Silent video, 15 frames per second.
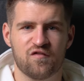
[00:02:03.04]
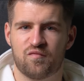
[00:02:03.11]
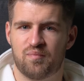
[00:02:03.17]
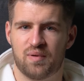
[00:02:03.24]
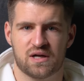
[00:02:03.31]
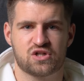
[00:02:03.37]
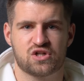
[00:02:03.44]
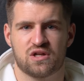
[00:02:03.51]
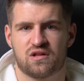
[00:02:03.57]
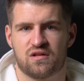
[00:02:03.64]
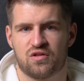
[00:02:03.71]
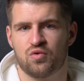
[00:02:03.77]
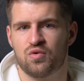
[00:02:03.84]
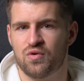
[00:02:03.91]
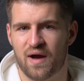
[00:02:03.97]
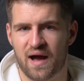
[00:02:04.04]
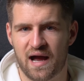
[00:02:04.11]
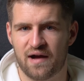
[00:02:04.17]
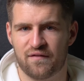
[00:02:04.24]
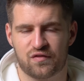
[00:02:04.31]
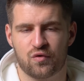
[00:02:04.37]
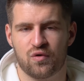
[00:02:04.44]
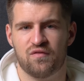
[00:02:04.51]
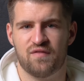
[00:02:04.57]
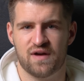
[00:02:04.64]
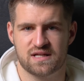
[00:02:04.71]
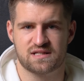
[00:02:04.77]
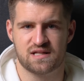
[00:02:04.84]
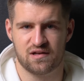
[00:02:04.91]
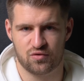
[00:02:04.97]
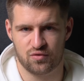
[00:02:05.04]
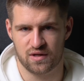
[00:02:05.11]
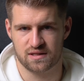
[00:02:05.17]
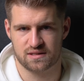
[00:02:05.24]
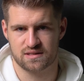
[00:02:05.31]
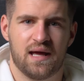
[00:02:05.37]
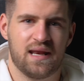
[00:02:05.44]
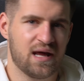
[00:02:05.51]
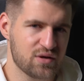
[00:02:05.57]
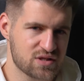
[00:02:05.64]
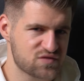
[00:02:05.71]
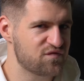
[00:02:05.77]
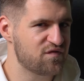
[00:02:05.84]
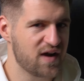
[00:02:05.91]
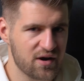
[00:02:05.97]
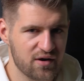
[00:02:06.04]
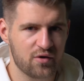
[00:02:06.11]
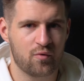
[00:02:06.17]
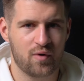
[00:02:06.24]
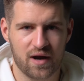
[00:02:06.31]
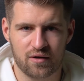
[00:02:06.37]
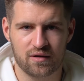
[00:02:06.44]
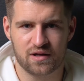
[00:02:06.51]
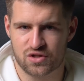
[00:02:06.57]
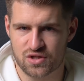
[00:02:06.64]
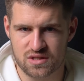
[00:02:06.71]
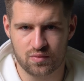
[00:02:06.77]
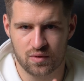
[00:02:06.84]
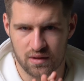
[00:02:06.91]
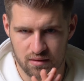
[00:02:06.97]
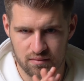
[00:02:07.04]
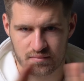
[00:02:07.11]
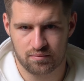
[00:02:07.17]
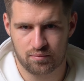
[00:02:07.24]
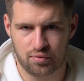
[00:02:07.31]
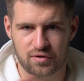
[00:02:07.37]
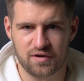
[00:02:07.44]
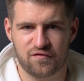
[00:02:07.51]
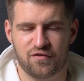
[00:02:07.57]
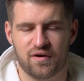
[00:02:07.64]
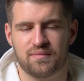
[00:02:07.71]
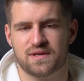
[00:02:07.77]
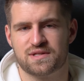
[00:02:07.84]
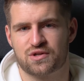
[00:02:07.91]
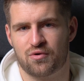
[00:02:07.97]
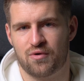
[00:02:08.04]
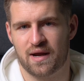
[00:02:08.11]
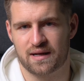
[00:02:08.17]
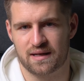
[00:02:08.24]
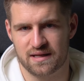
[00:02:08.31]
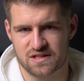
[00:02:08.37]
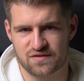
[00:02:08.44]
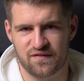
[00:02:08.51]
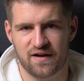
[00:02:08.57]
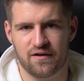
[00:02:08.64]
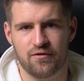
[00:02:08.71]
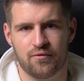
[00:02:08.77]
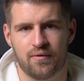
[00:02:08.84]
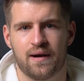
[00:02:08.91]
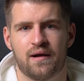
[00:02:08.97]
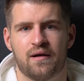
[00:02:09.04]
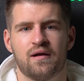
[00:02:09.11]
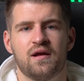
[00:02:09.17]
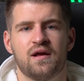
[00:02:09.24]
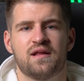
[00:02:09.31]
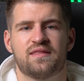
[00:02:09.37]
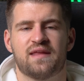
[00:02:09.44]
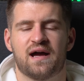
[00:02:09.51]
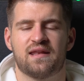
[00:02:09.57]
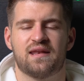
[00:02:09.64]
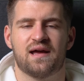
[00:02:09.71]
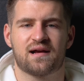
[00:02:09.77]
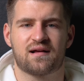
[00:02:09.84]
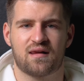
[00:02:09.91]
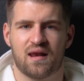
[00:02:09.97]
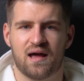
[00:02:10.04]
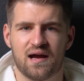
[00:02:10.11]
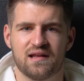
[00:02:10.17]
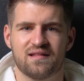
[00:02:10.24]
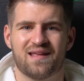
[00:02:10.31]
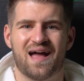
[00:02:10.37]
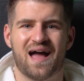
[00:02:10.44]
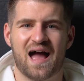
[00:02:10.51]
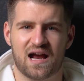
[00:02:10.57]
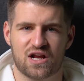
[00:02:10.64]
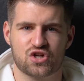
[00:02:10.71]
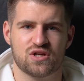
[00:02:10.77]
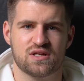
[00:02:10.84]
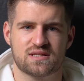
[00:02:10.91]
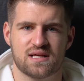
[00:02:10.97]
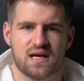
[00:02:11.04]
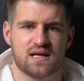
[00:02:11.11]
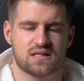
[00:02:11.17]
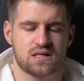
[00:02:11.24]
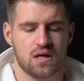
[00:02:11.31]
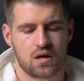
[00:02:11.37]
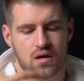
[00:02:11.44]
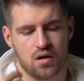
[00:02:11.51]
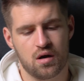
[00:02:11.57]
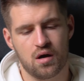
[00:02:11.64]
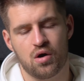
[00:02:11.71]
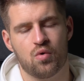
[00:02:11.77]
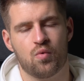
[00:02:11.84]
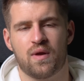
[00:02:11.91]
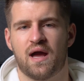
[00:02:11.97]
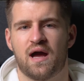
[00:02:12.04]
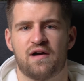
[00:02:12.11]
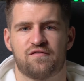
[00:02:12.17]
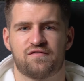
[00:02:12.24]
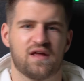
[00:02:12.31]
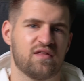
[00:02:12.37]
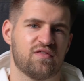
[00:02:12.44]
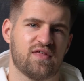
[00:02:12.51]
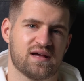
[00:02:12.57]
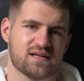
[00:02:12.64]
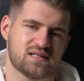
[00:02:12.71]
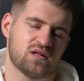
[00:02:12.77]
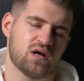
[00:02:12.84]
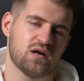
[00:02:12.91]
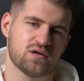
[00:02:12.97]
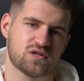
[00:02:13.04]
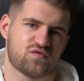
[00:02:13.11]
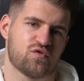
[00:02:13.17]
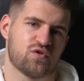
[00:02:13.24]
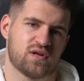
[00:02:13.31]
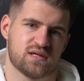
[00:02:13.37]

of budget do you have to invest into this? And now it's very rarely, just wanna preframe this correctly, it's very rare that a client actually says, oh, we have ten thousand dollars for